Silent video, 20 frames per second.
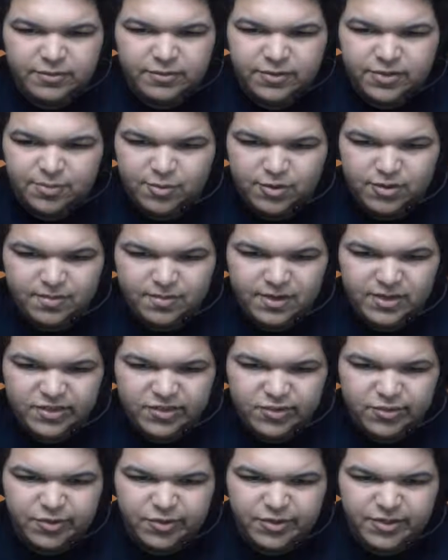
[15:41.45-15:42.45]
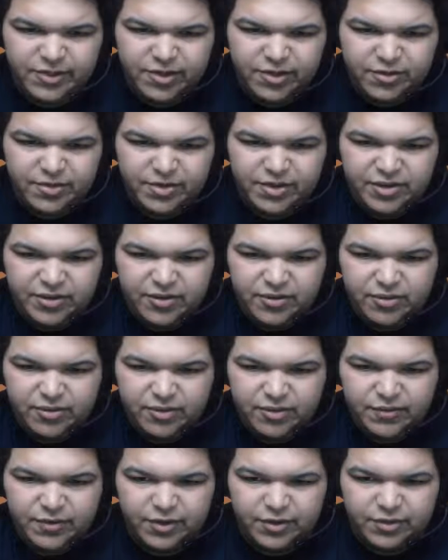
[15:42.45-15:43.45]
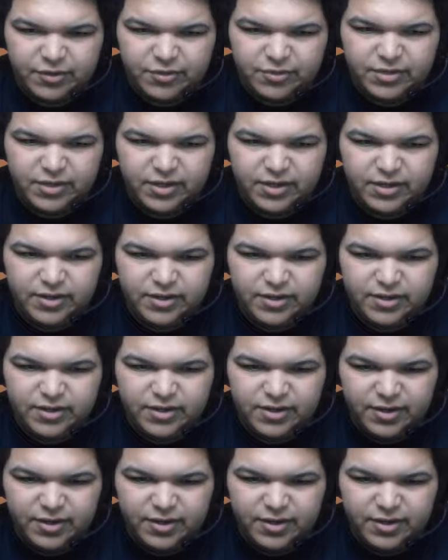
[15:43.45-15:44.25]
I really support the boss's choice to go here to look for clues on...